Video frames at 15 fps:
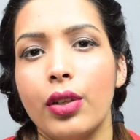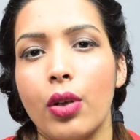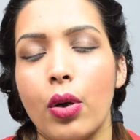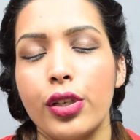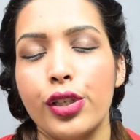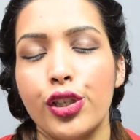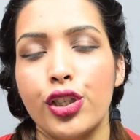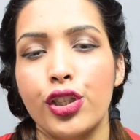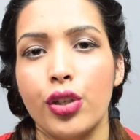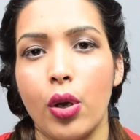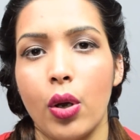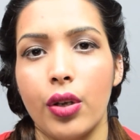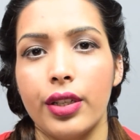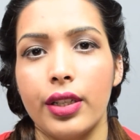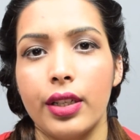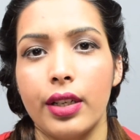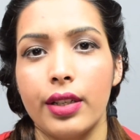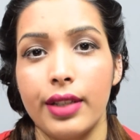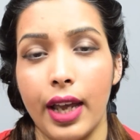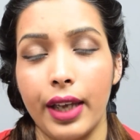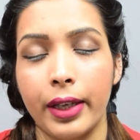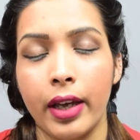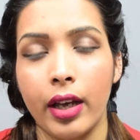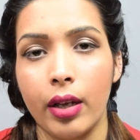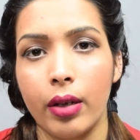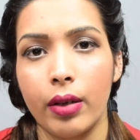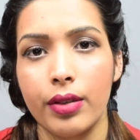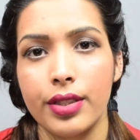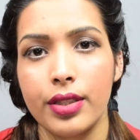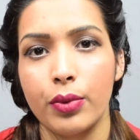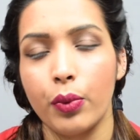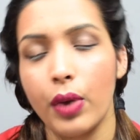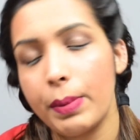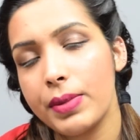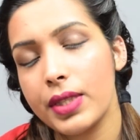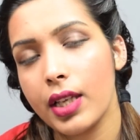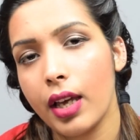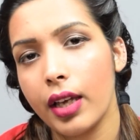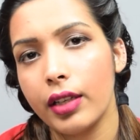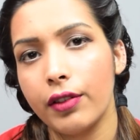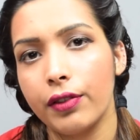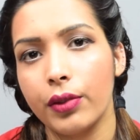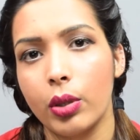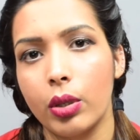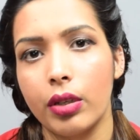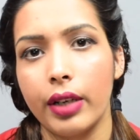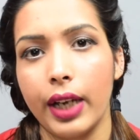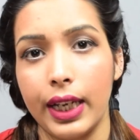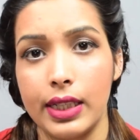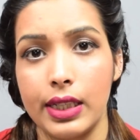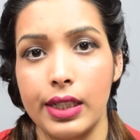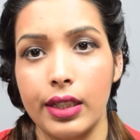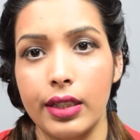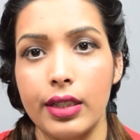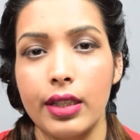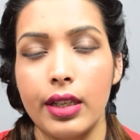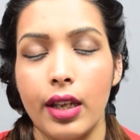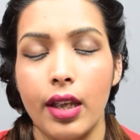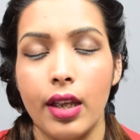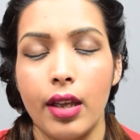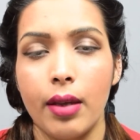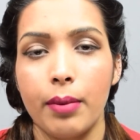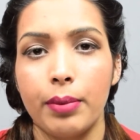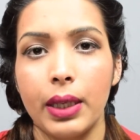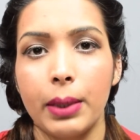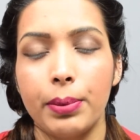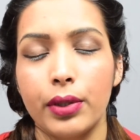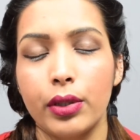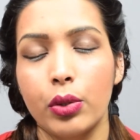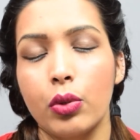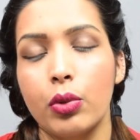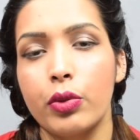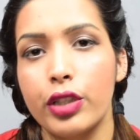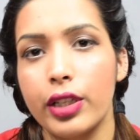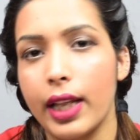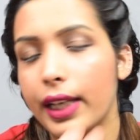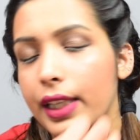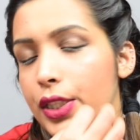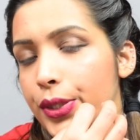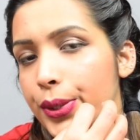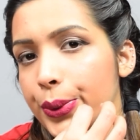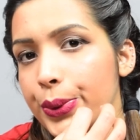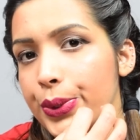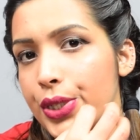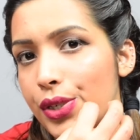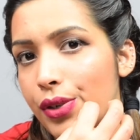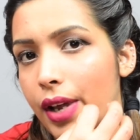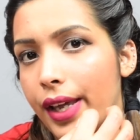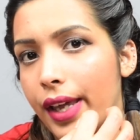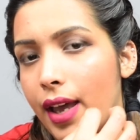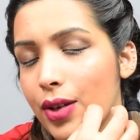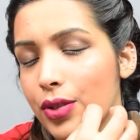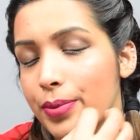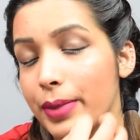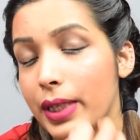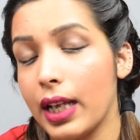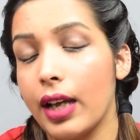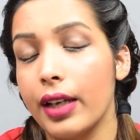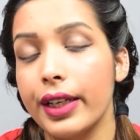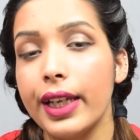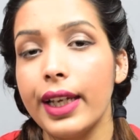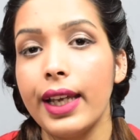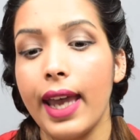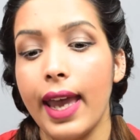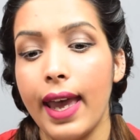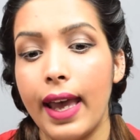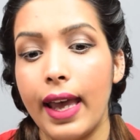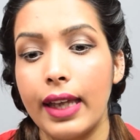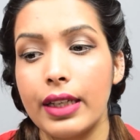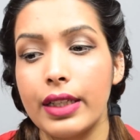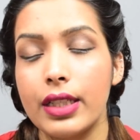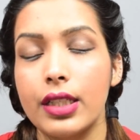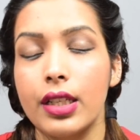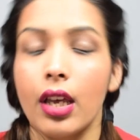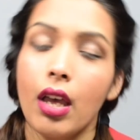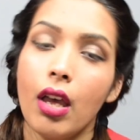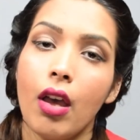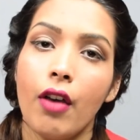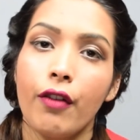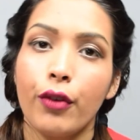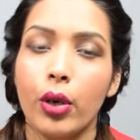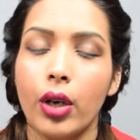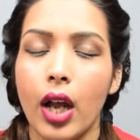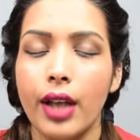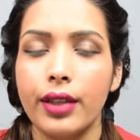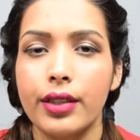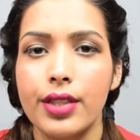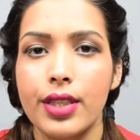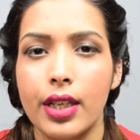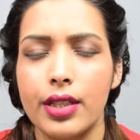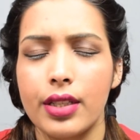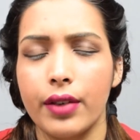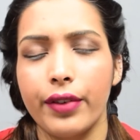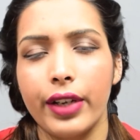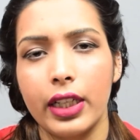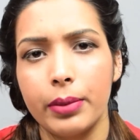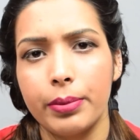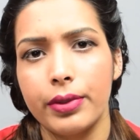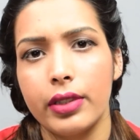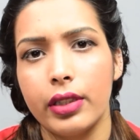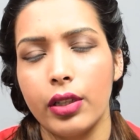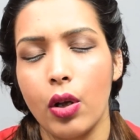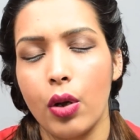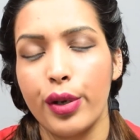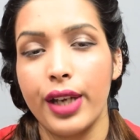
launched on Nykaa's website for Indian people who would like to try out Milani, and for others it's available on